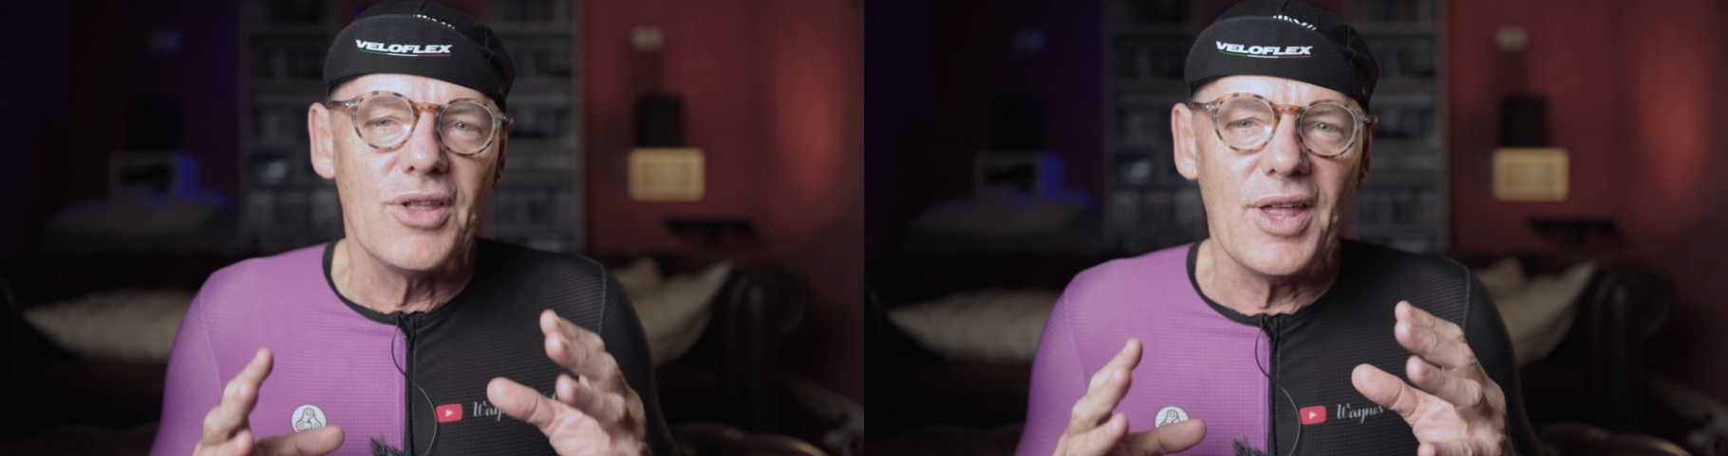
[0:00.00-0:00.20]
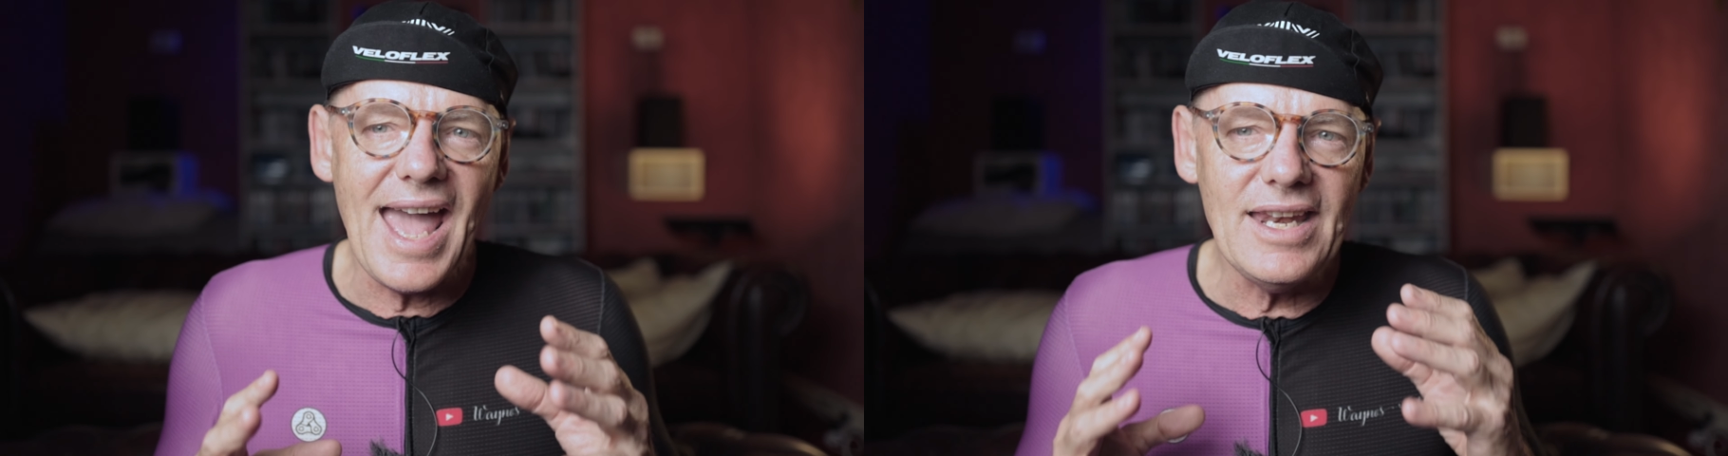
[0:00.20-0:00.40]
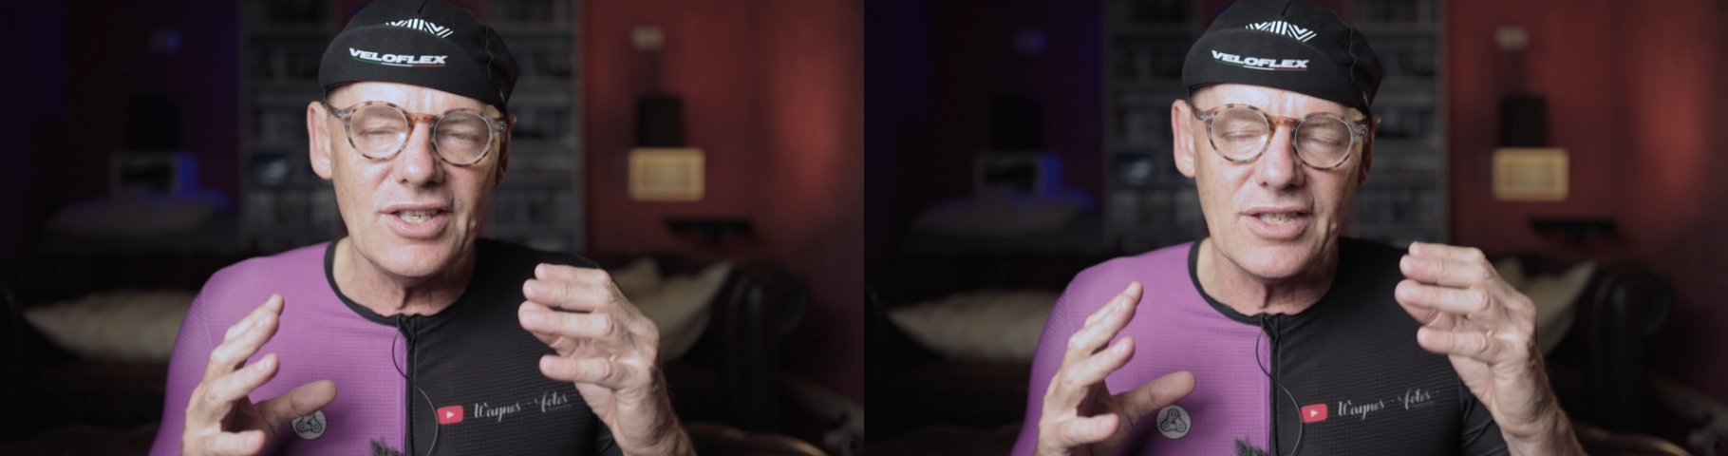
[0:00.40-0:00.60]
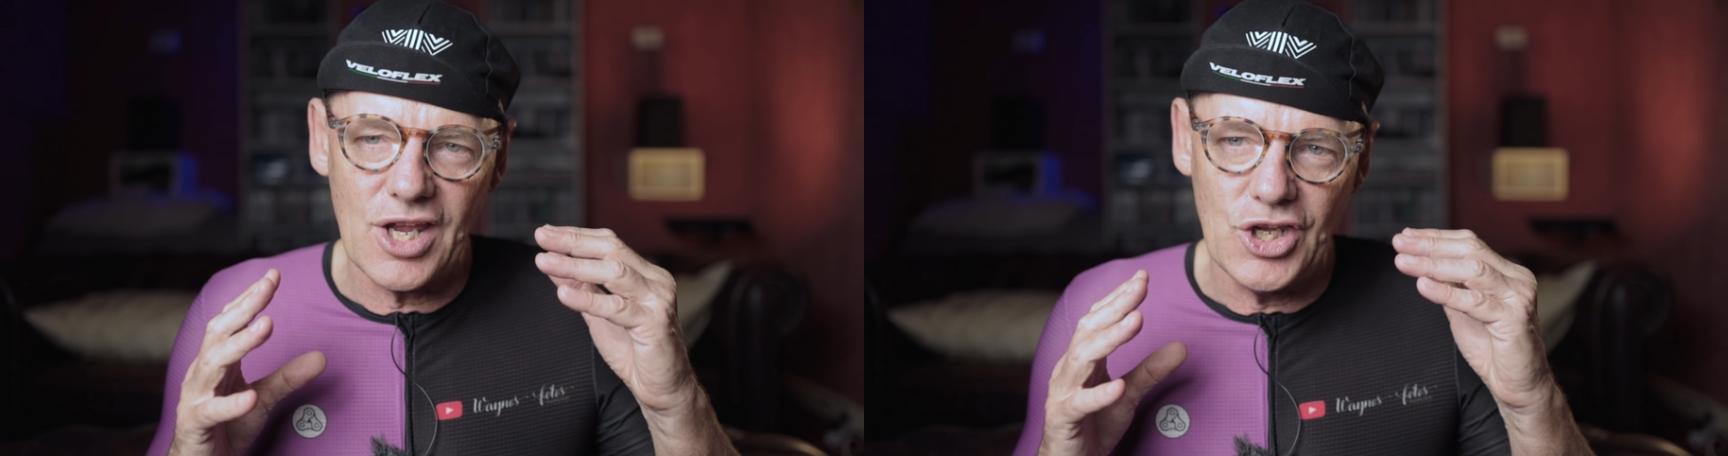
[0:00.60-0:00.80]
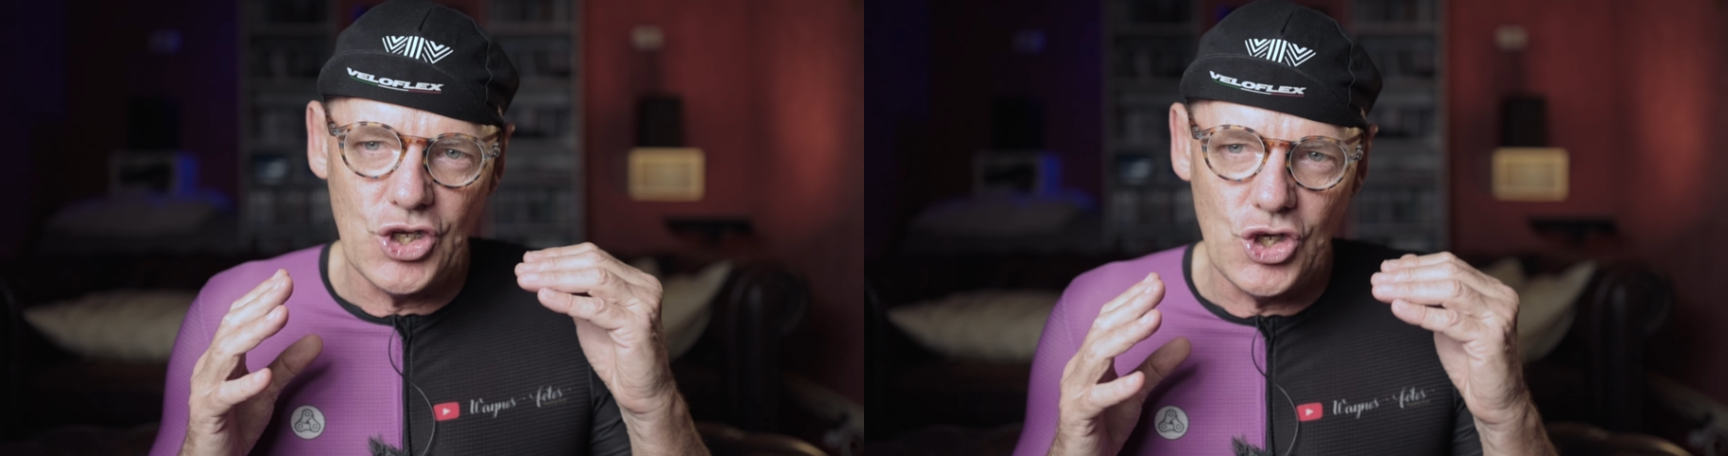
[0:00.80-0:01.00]
So that is
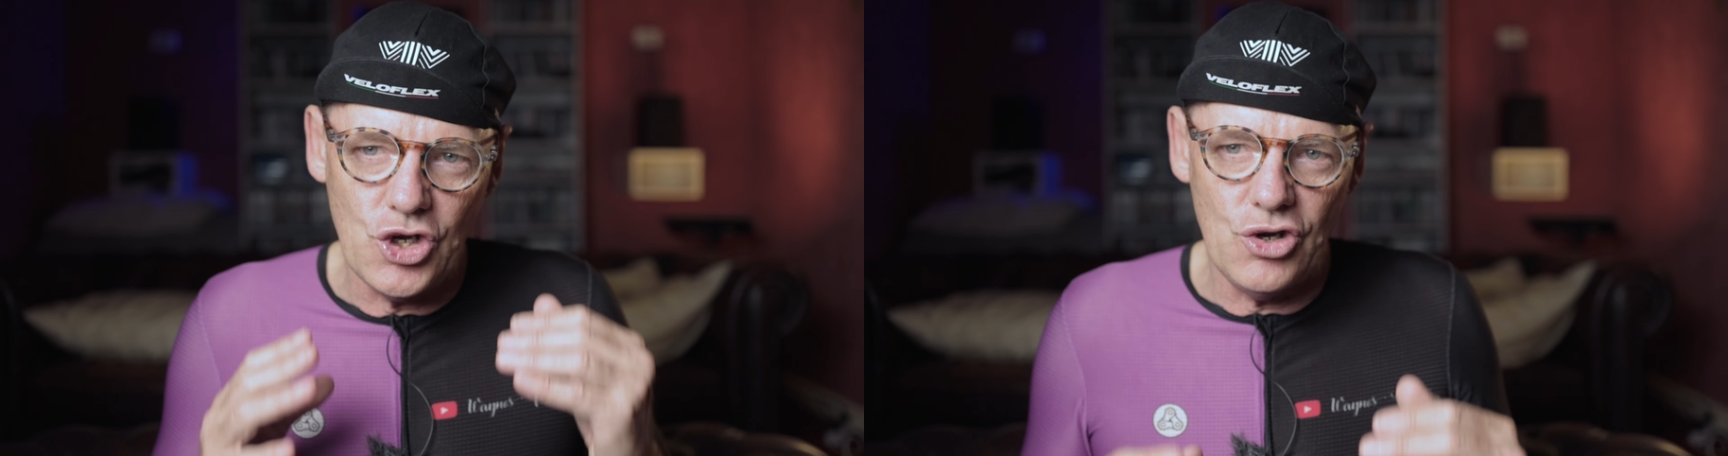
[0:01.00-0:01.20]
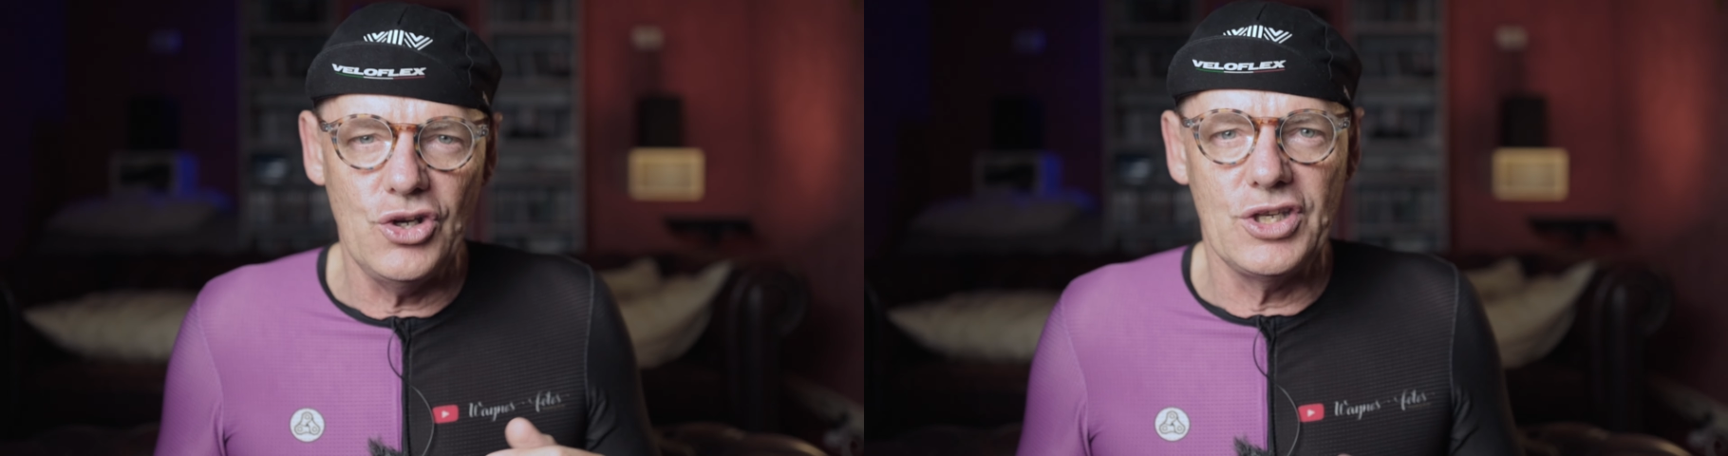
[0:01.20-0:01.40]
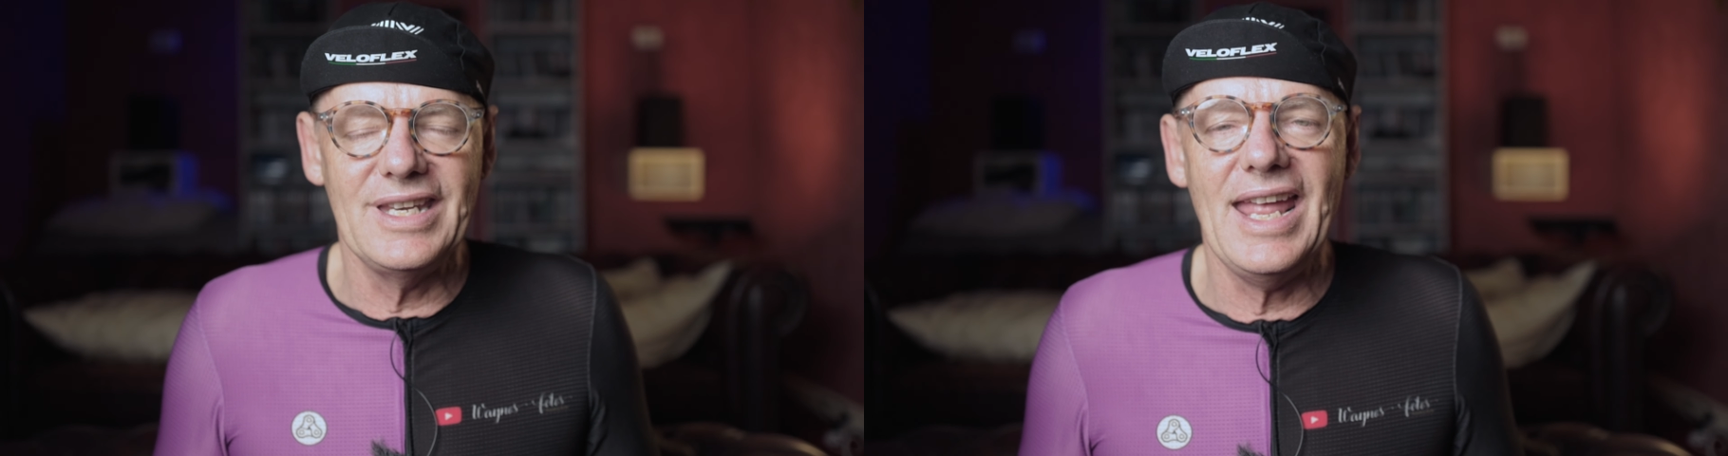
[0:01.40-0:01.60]
the huge